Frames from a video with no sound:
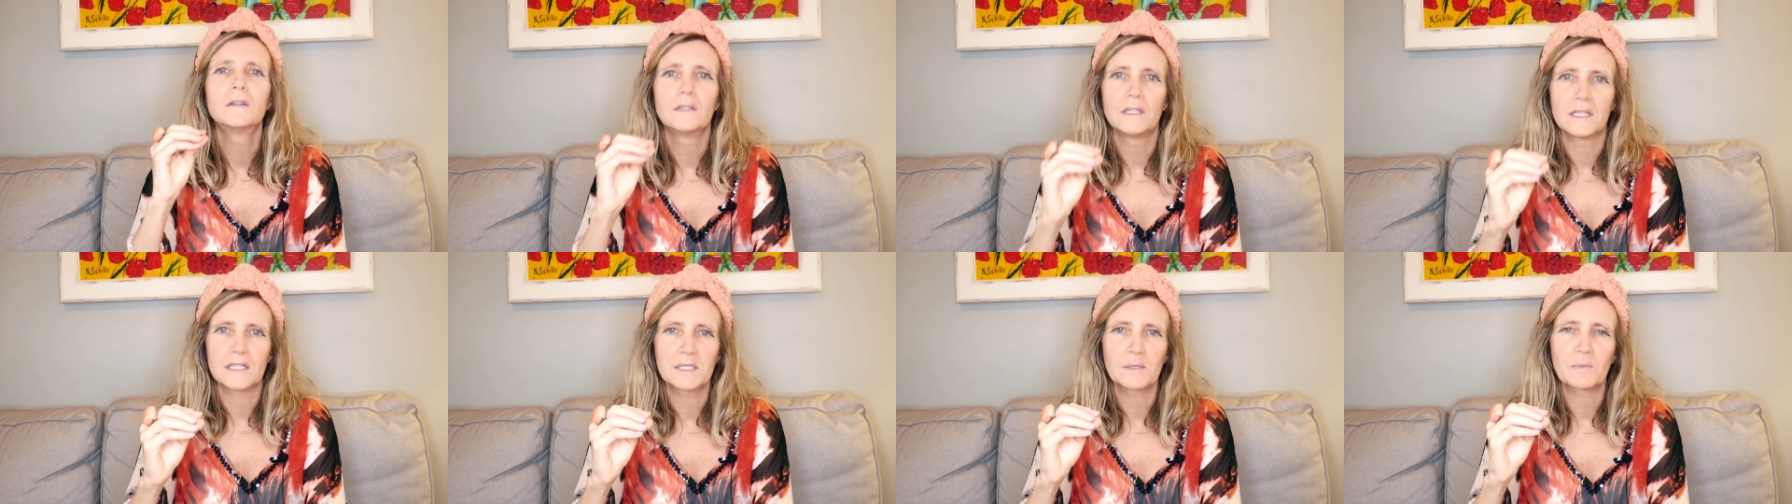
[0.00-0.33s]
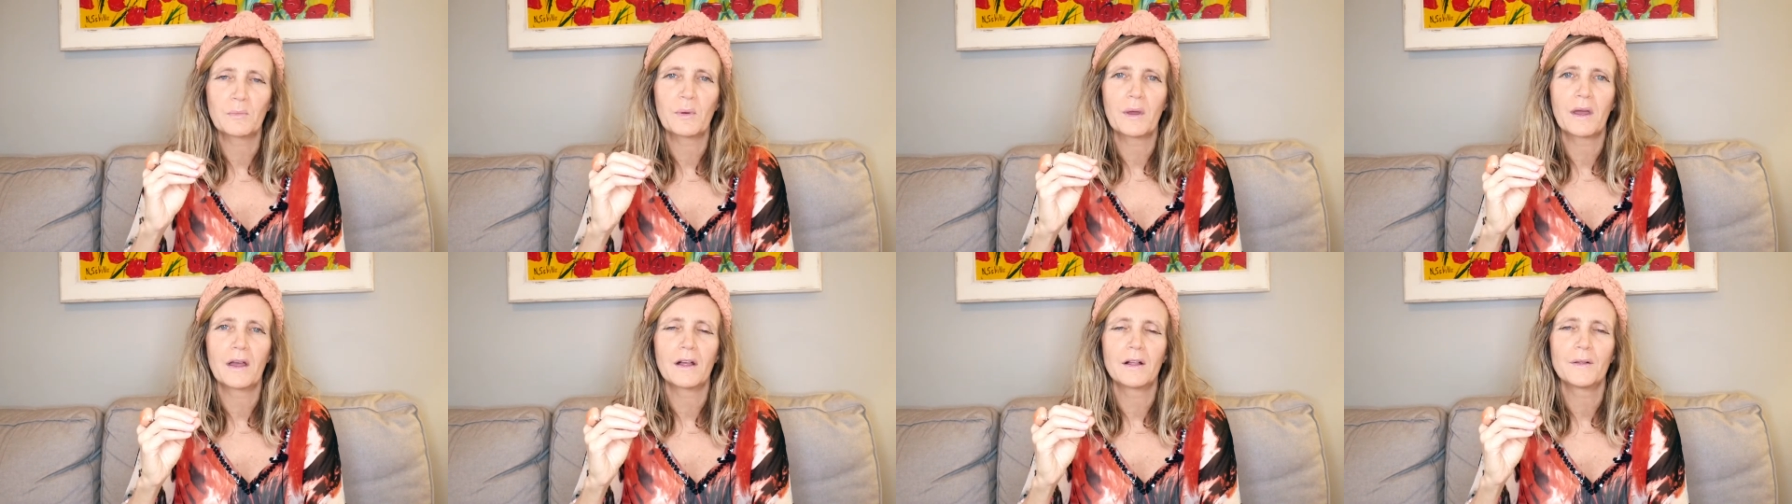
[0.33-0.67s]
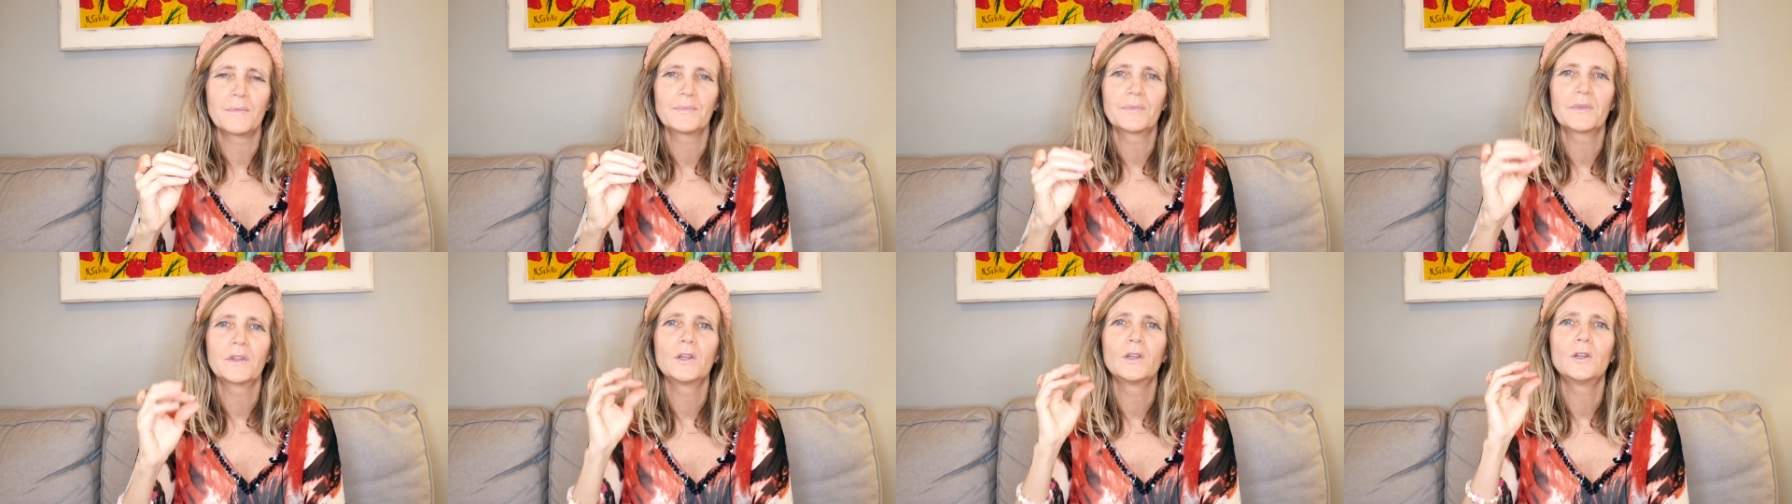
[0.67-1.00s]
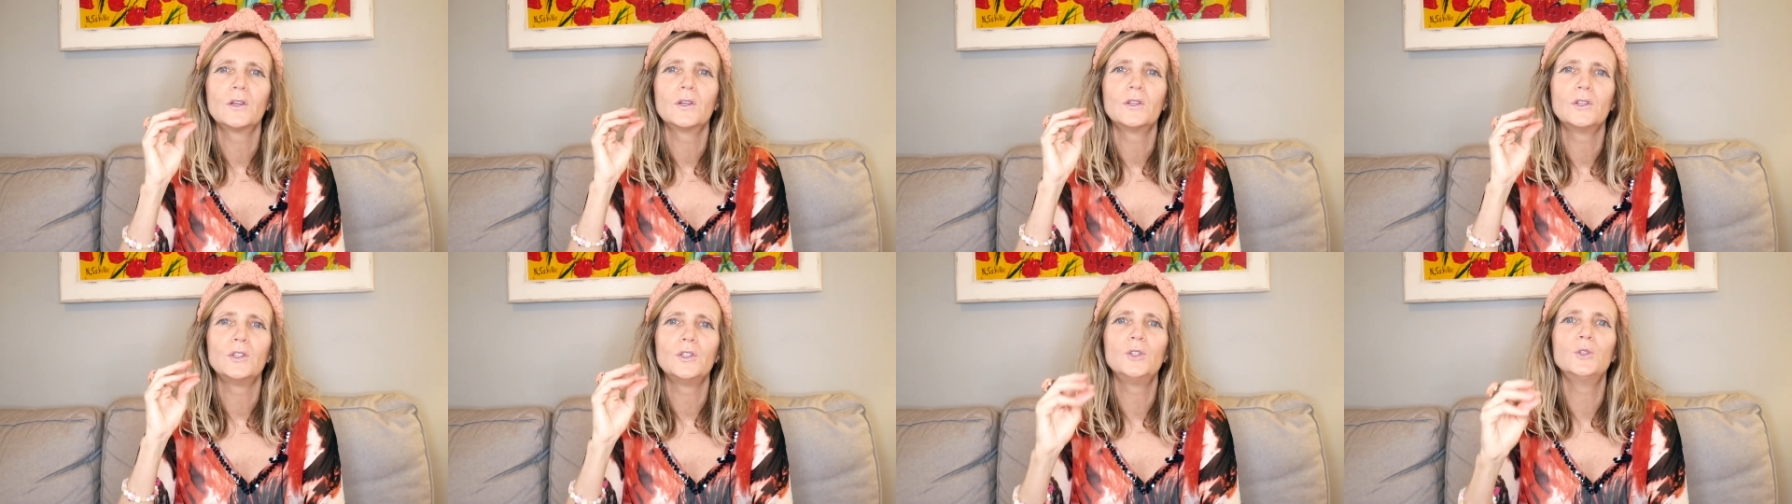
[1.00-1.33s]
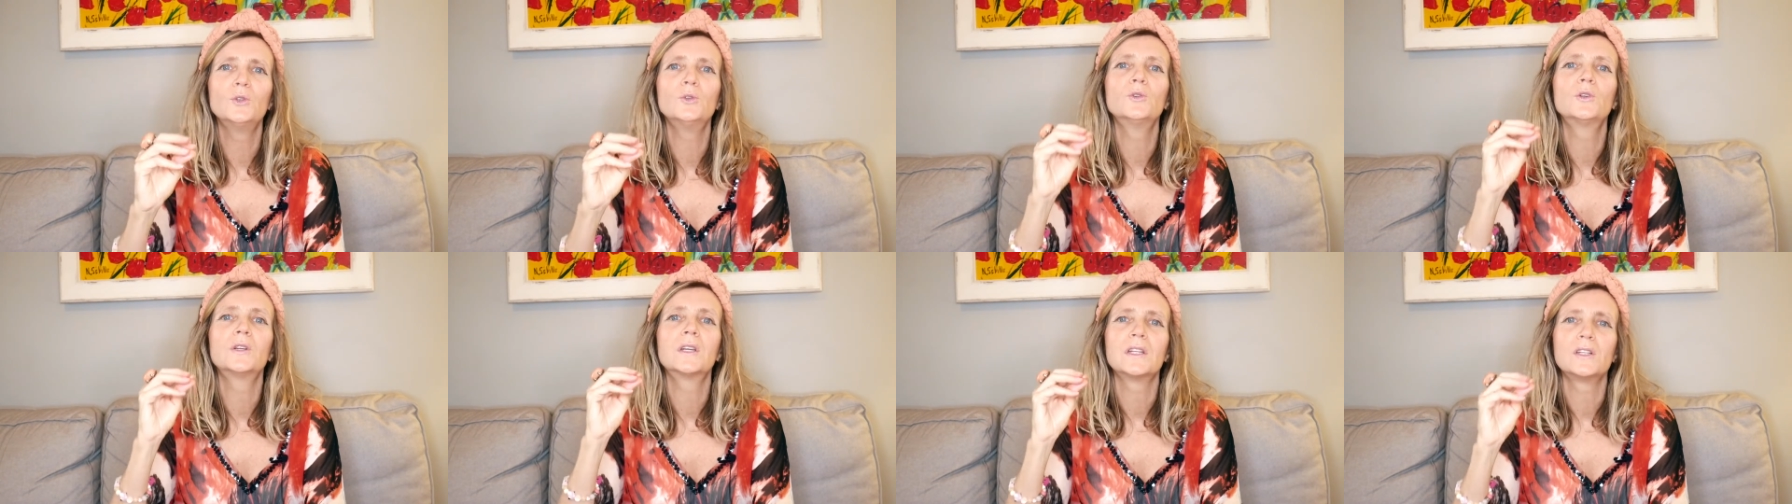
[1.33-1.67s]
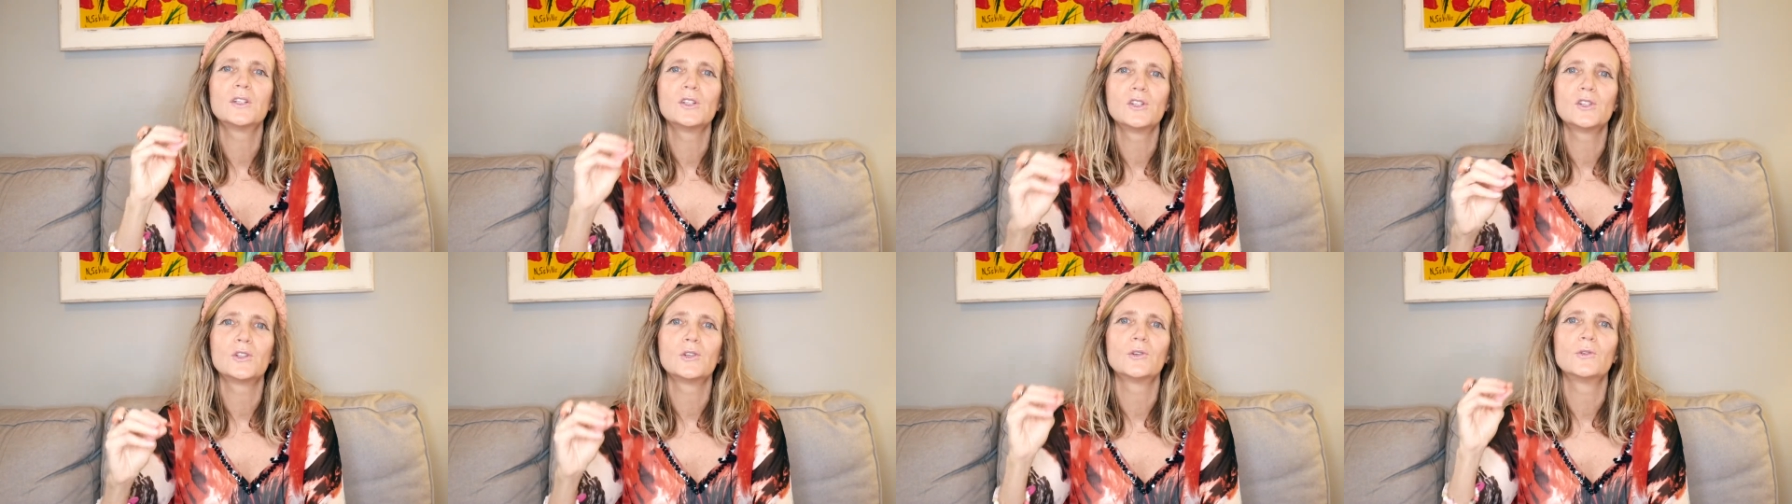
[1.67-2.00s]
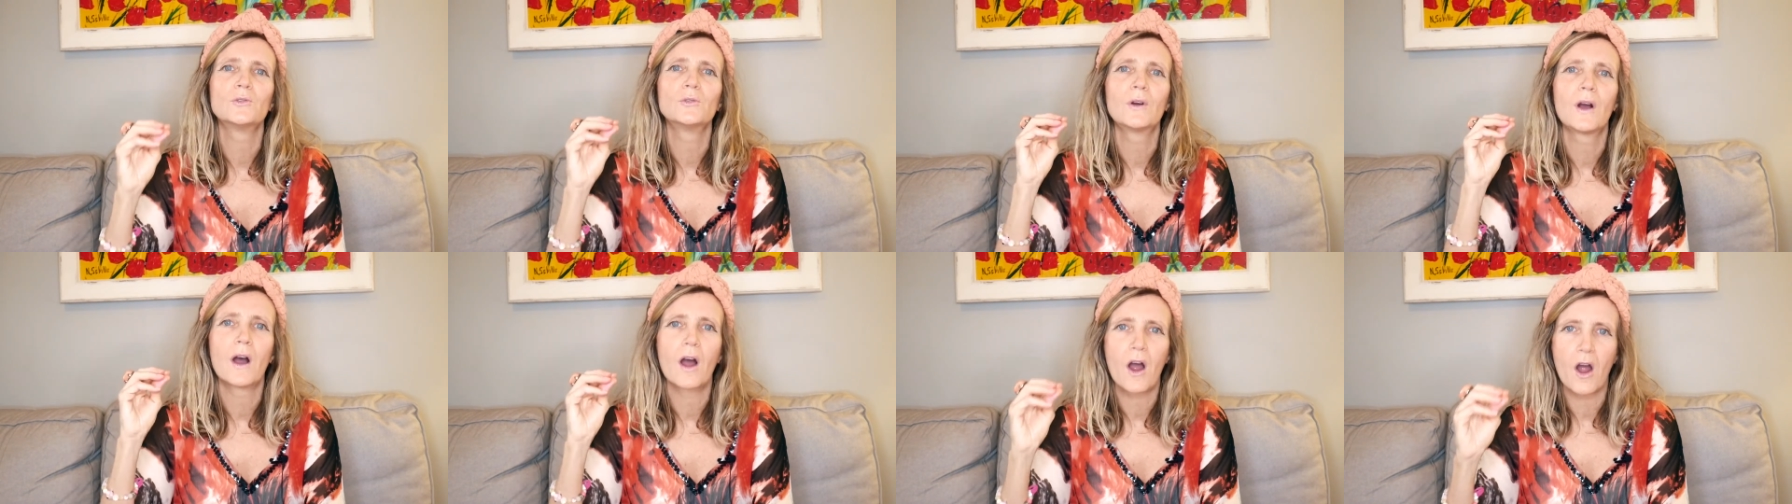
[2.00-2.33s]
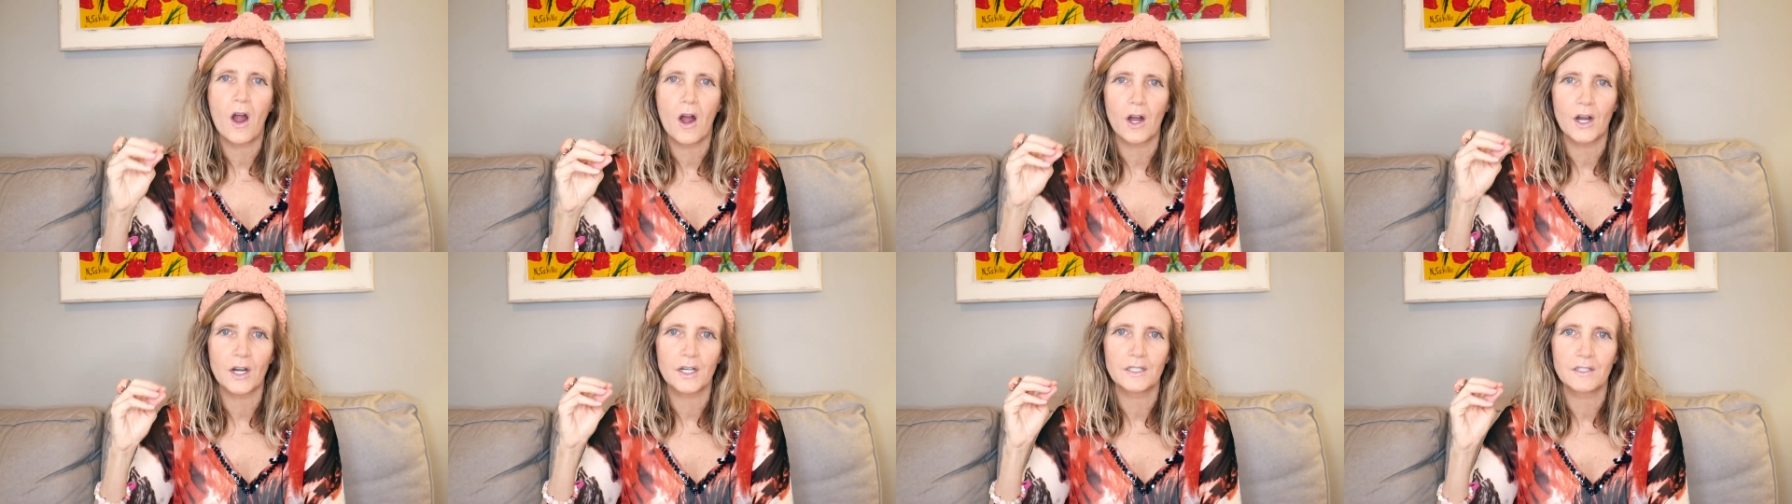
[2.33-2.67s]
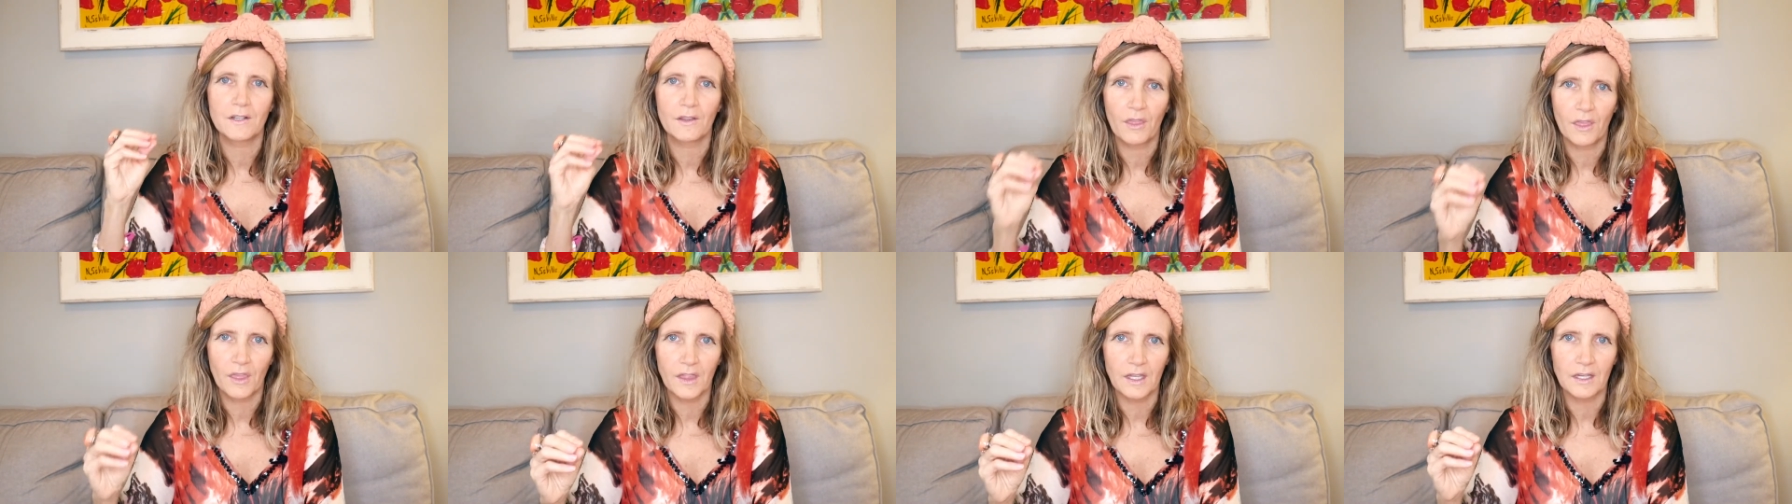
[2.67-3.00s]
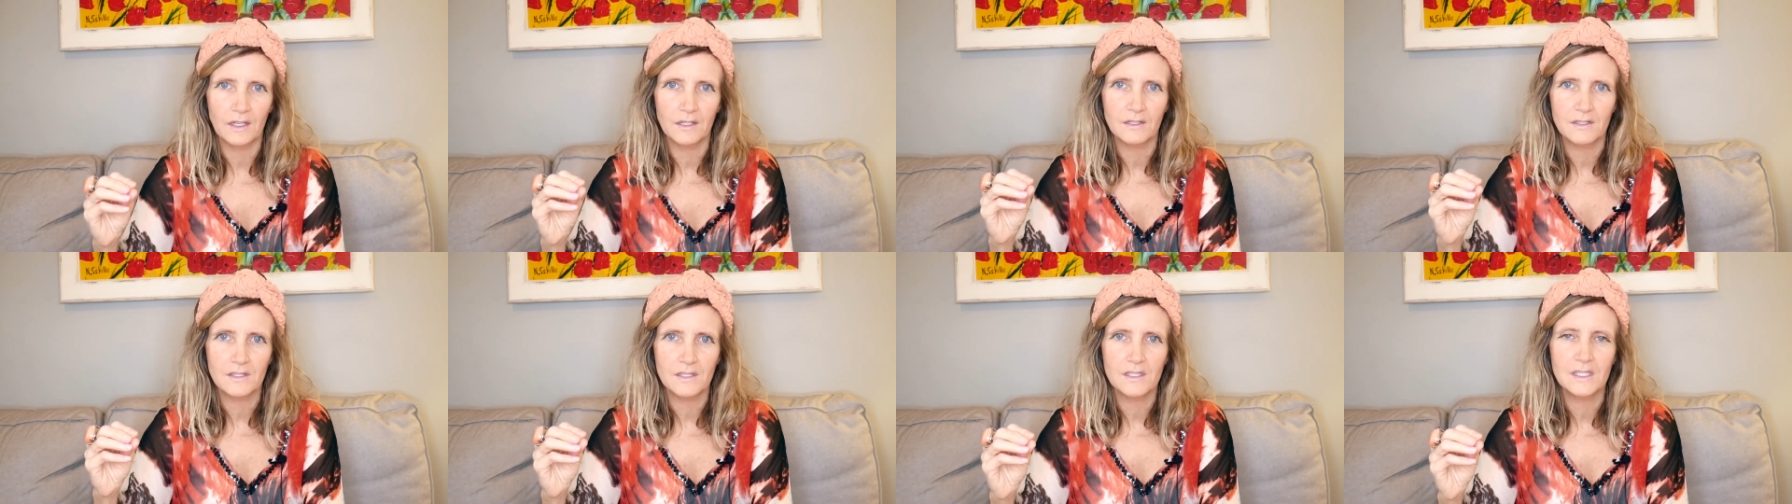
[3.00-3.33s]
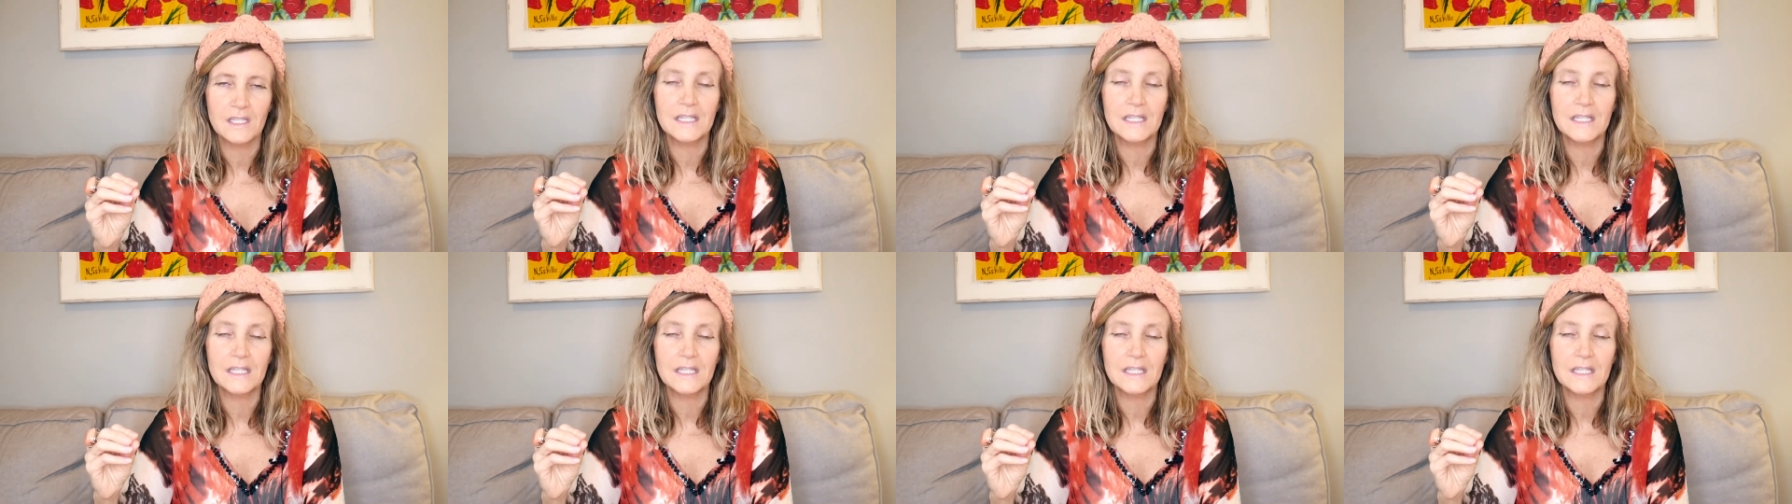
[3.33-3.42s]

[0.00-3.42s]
Isabelle, you can do hard things.